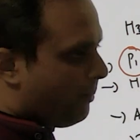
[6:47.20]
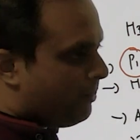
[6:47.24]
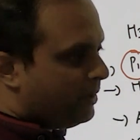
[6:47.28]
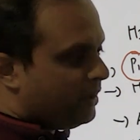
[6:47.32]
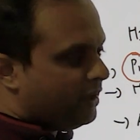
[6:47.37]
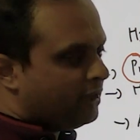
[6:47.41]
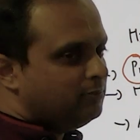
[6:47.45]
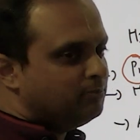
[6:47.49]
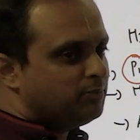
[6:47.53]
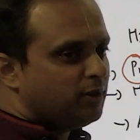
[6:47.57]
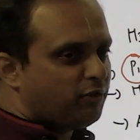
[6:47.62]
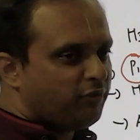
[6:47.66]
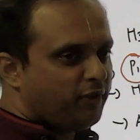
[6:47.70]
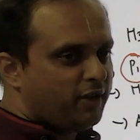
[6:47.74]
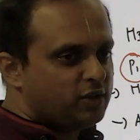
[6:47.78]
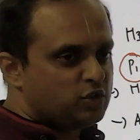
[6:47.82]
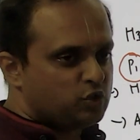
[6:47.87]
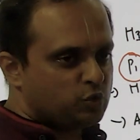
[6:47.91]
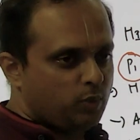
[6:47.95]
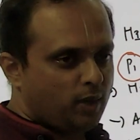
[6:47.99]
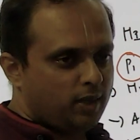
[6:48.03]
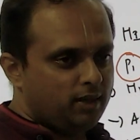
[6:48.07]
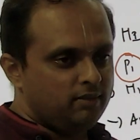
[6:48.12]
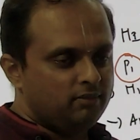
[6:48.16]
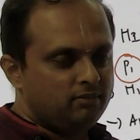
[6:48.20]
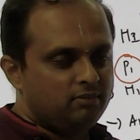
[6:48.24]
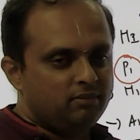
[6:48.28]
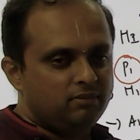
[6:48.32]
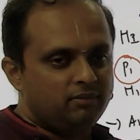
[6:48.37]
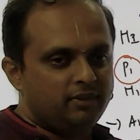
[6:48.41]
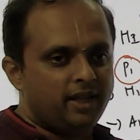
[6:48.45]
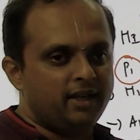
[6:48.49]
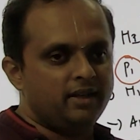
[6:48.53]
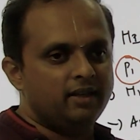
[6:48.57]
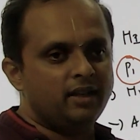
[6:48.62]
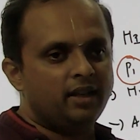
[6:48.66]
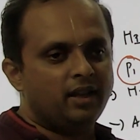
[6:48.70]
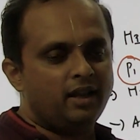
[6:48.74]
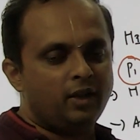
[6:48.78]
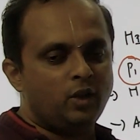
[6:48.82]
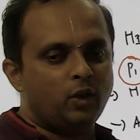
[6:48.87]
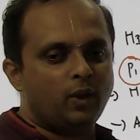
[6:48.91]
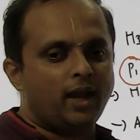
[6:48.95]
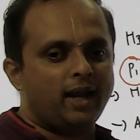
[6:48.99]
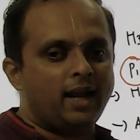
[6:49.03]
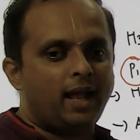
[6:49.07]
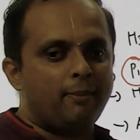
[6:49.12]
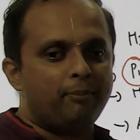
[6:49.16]
in prophase 1, then you
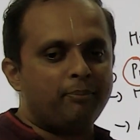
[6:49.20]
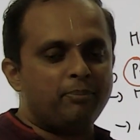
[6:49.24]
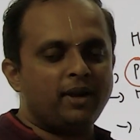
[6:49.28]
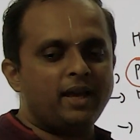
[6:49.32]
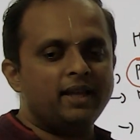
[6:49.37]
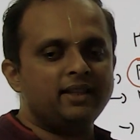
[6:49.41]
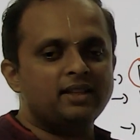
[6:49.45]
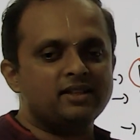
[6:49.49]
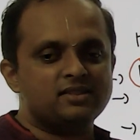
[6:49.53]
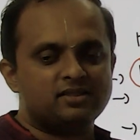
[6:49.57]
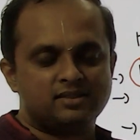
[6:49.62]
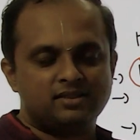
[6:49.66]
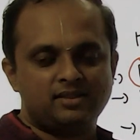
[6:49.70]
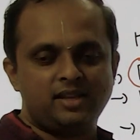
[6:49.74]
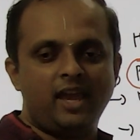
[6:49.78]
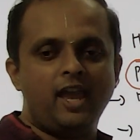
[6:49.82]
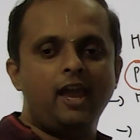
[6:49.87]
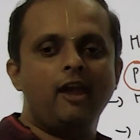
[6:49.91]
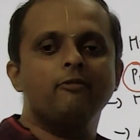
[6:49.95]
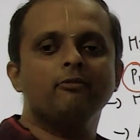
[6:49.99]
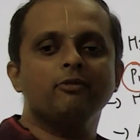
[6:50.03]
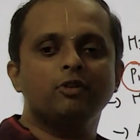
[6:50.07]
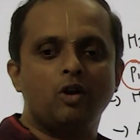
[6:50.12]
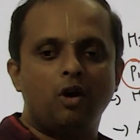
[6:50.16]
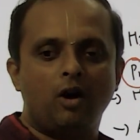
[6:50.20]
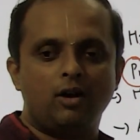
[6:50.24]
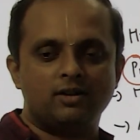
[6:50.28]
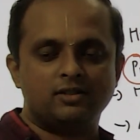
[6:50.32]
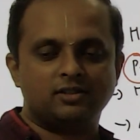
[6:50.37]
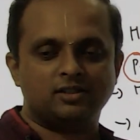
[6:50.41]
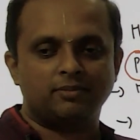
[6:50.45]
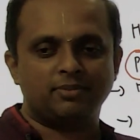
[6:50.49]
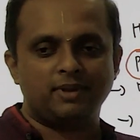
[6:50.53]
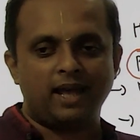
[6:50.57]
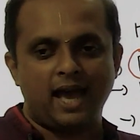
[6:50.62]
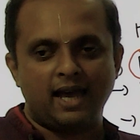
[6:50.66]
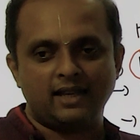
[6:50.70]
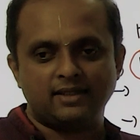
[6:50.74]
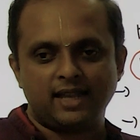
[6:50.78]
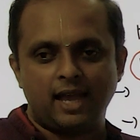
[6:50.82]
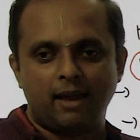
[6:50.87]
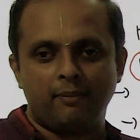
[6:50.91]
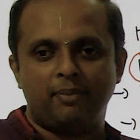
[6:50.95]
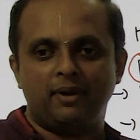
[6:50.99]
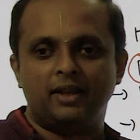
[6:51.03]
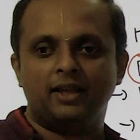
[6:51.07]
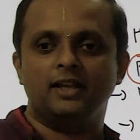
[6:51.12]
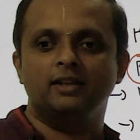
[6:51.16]
can apply the same concept as
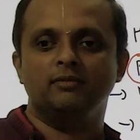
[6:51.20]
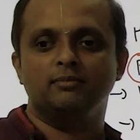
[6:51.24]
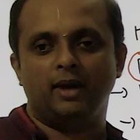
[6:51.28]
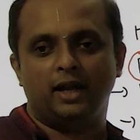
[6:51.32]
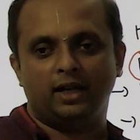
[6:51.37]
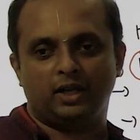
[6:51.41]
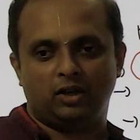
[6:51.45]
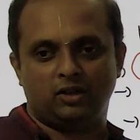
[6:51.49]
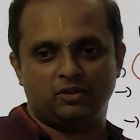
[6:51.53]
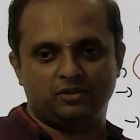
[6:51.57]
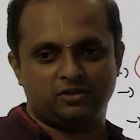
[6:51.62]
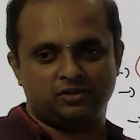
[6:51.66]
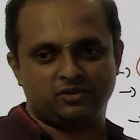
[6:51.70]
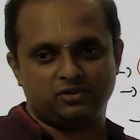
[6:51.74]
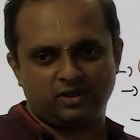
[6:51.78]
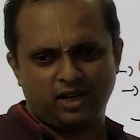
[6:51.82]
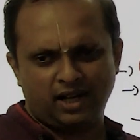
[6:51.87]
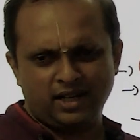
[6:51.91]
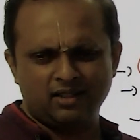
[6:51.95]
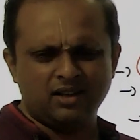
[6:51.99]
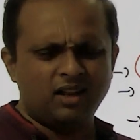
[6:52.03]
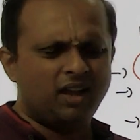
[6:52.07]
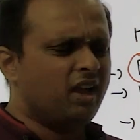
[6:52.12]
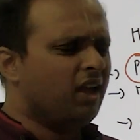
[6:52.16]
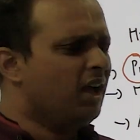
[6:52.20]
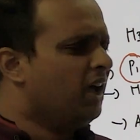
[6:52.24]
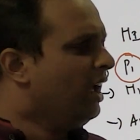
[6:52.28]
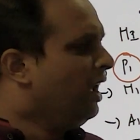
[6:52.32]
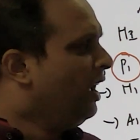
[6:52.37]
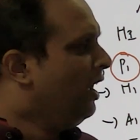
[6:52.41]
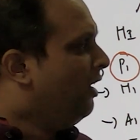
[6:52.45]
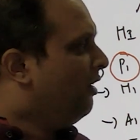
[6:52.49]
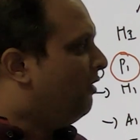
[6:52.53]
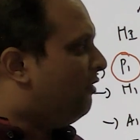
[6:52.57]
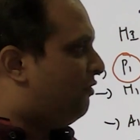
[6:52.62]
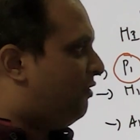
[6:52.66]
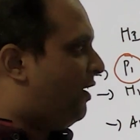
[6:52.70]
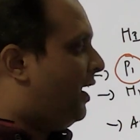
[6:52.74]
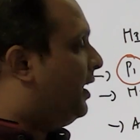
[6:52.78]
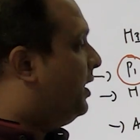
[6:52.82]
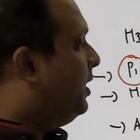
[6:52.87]
happening in mitosis, right? Fine.